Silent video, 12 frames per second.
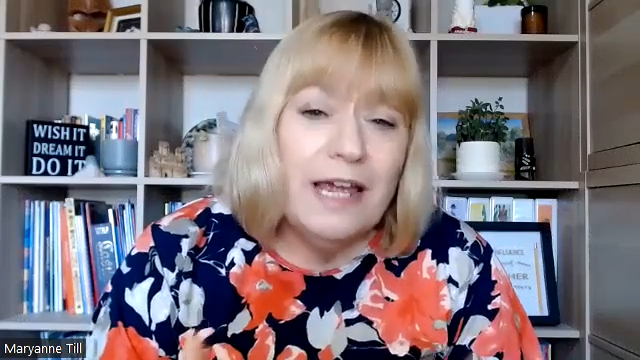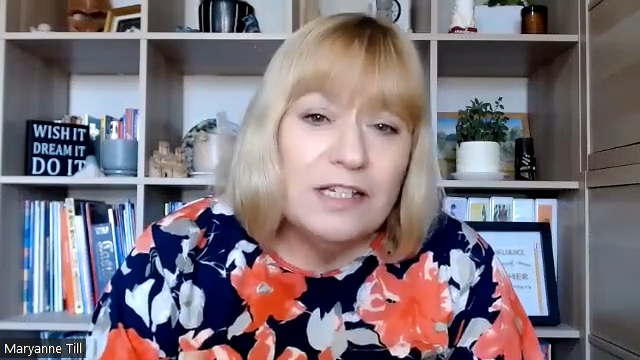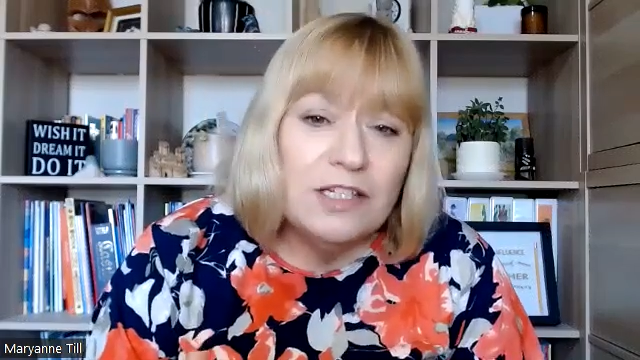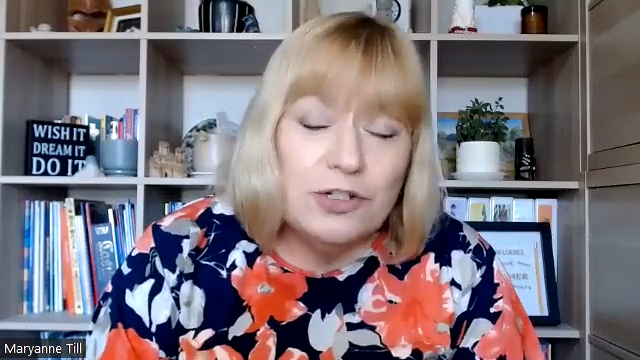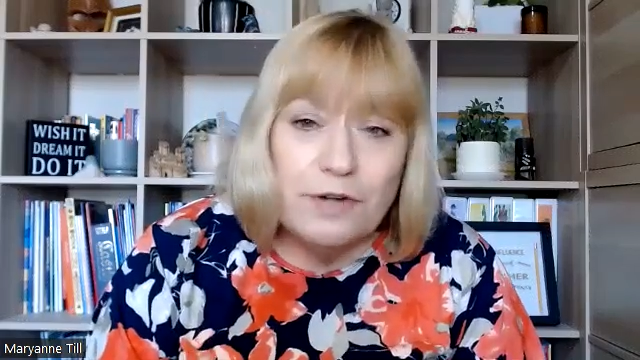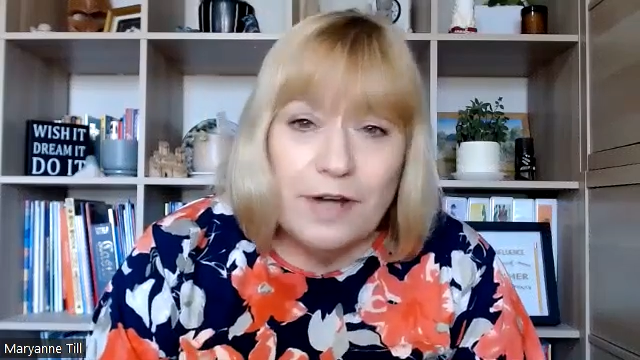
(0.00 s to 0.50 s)

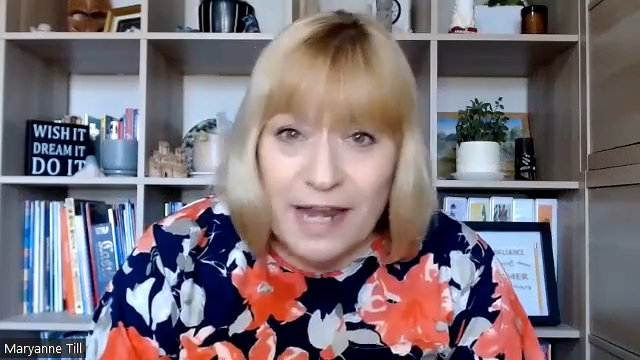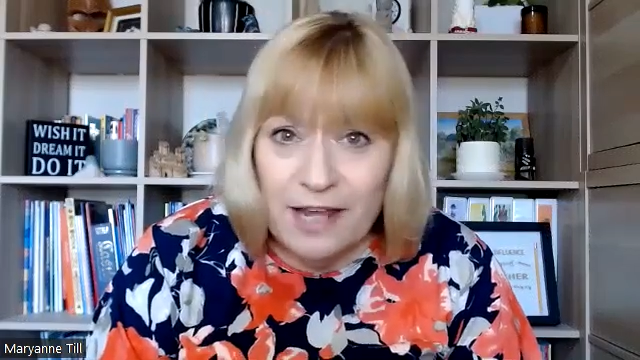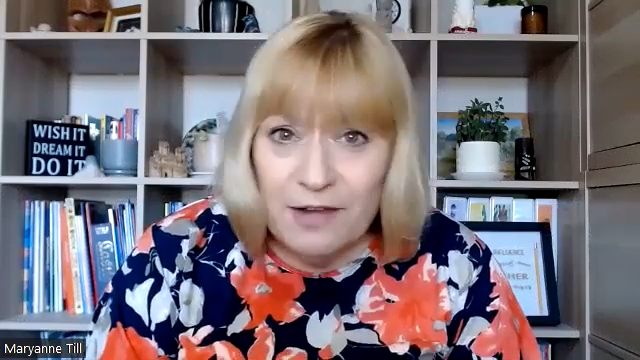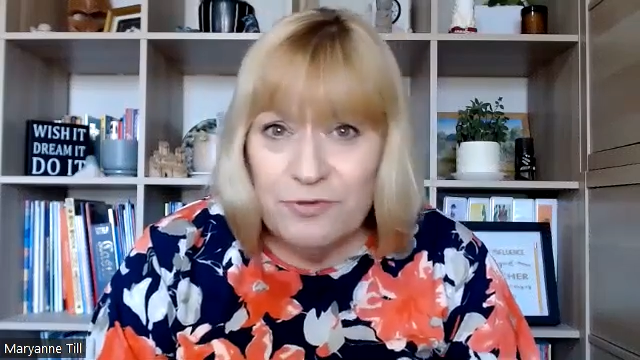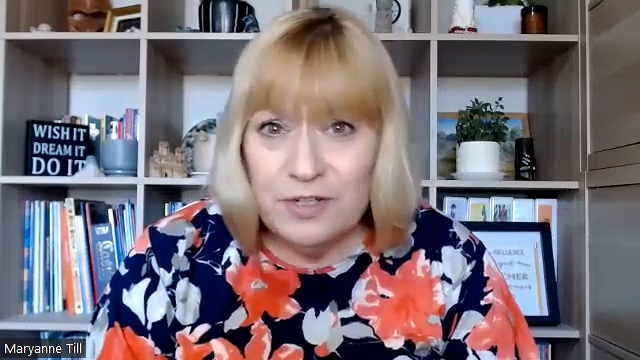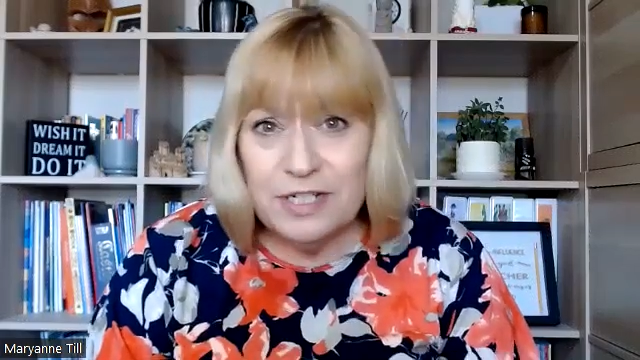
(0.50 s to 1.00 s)
extra
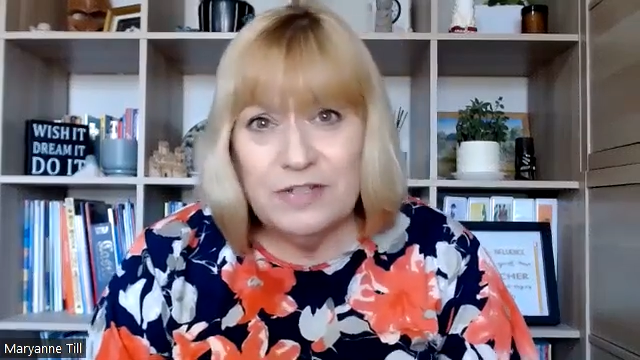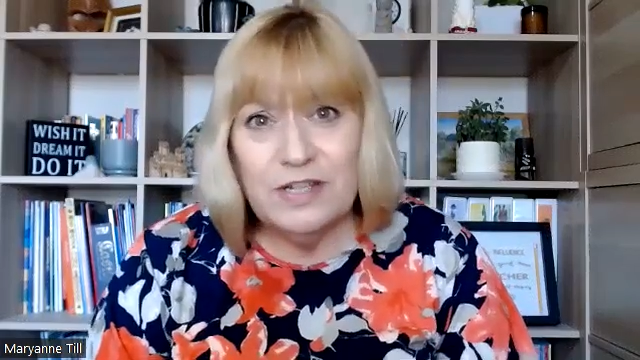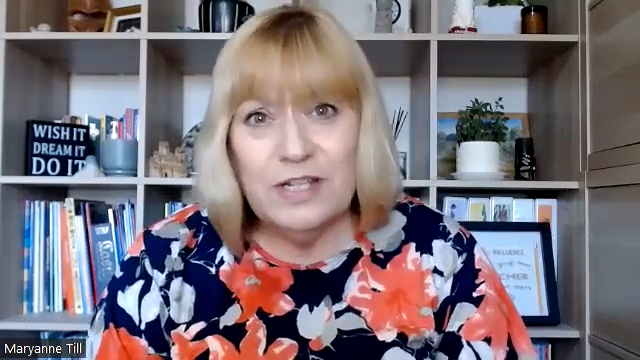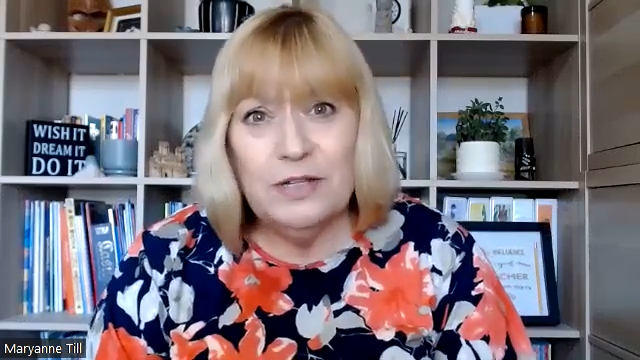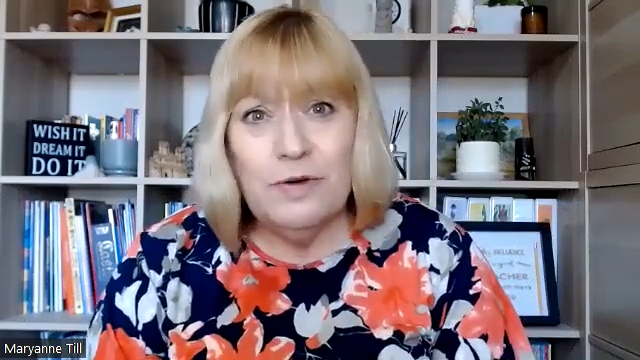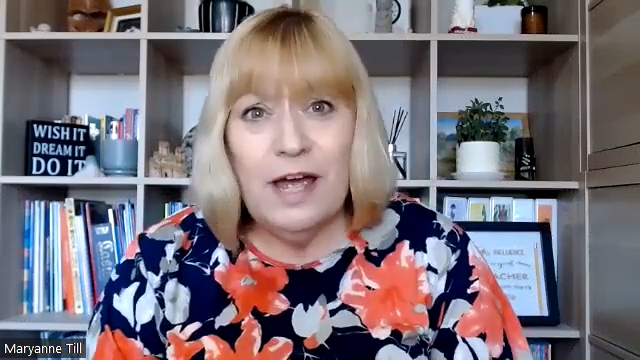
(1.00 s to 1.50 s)
effort,
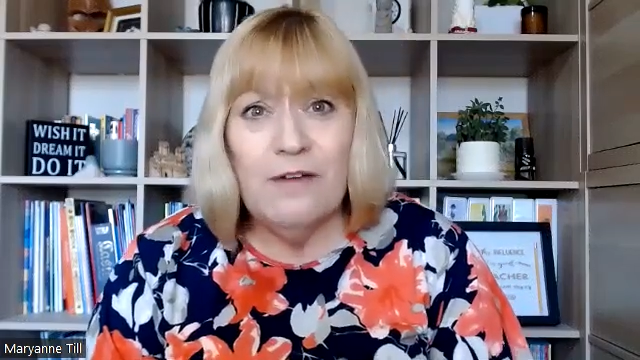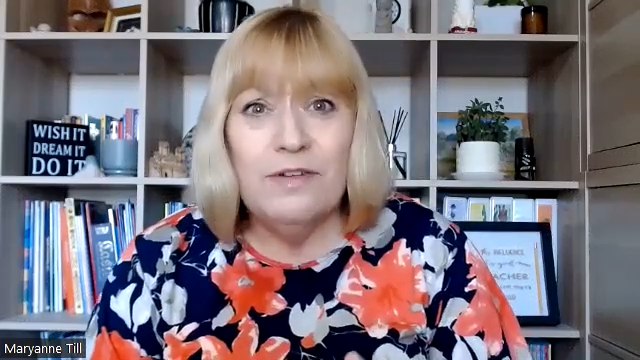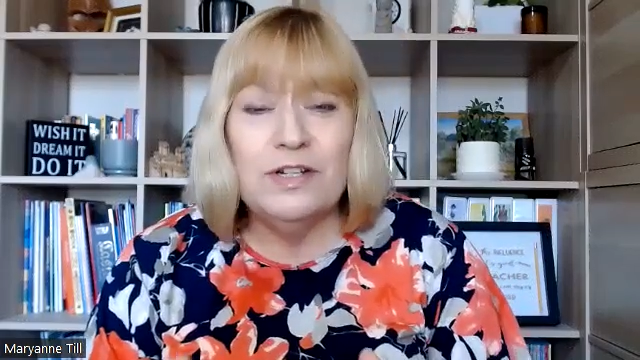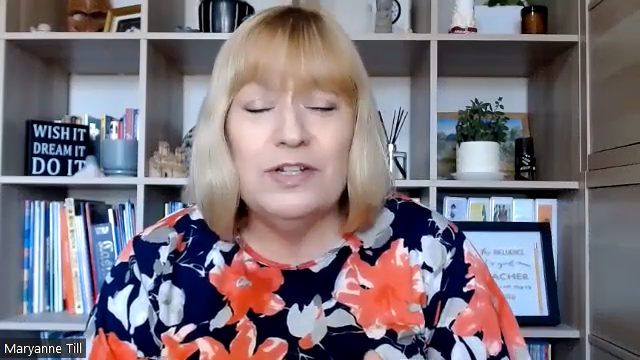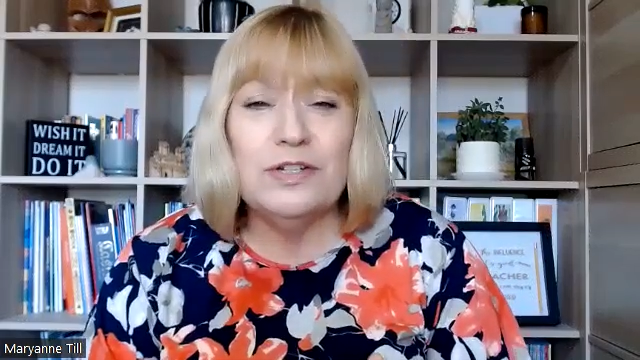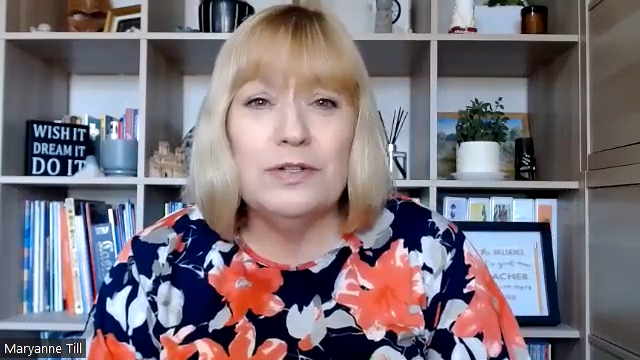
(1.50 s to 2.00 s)
that you're
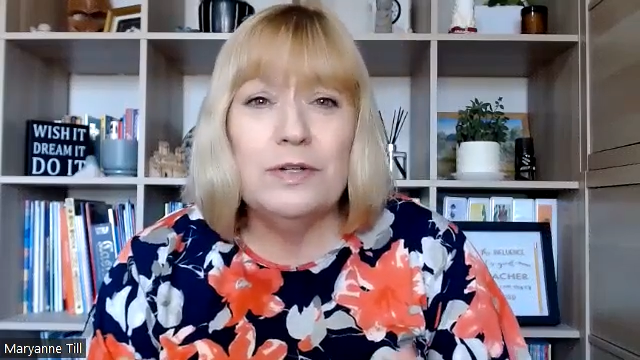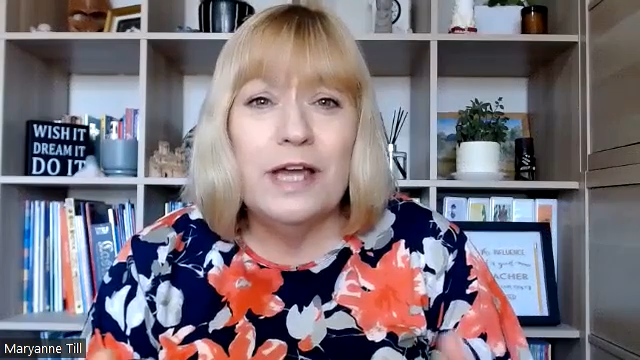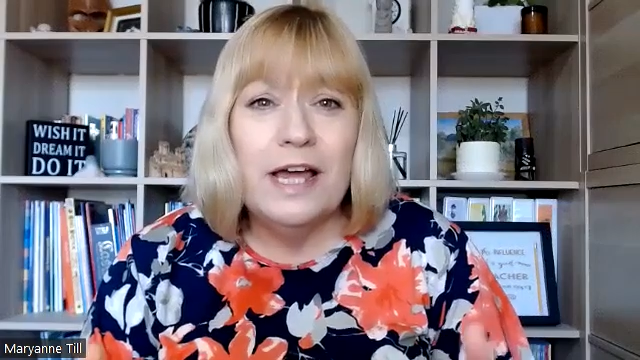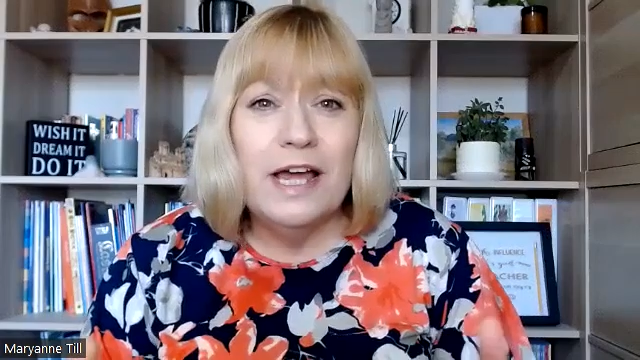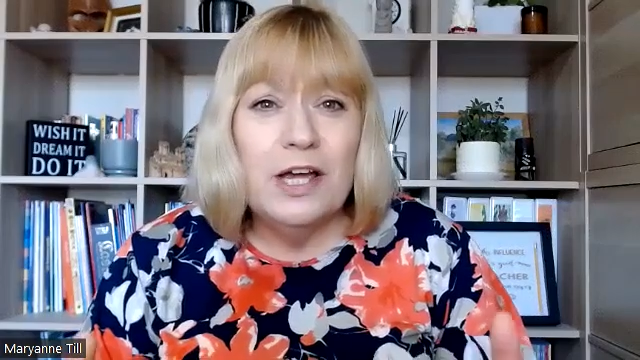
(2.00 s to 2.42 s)
having to